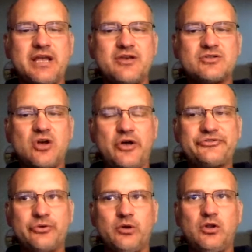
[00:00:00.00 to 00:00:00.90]
There's
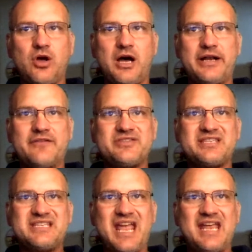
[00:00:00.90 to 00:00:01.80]
also a lot of
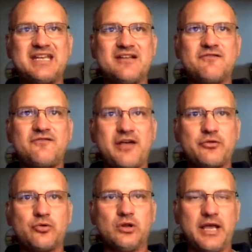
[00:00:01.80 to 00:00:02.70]
state and
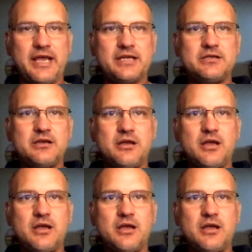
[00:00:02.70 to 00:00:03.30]
federal land